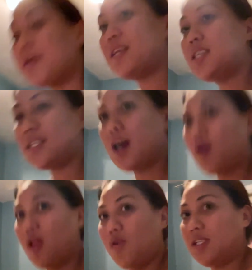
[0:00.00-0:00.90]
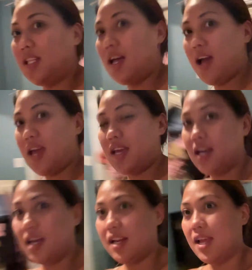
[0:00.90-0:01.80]
this is how it looks
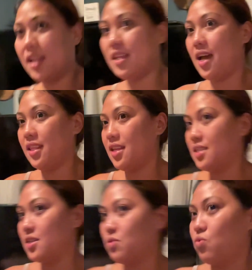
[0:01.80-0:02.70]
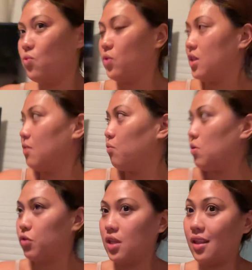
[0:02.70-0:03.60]
like that. This is, we
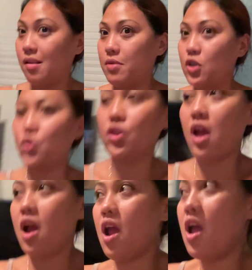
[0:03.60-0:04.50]
put the television there.